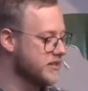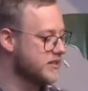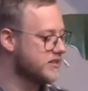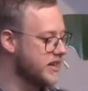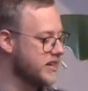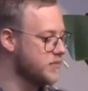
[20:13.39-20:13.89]
the
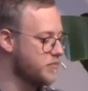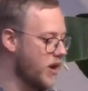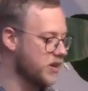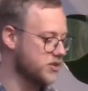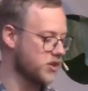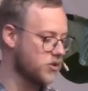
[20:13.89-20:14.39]
senior
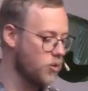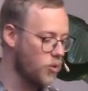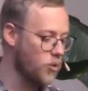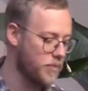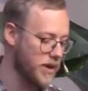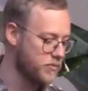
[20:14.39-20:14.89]
pastor
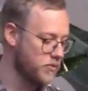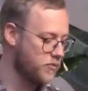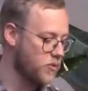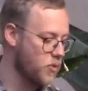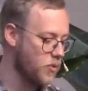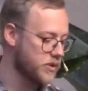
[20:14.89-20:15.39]
called people
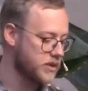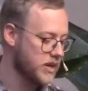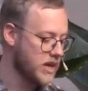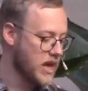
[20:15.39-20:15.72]
forward,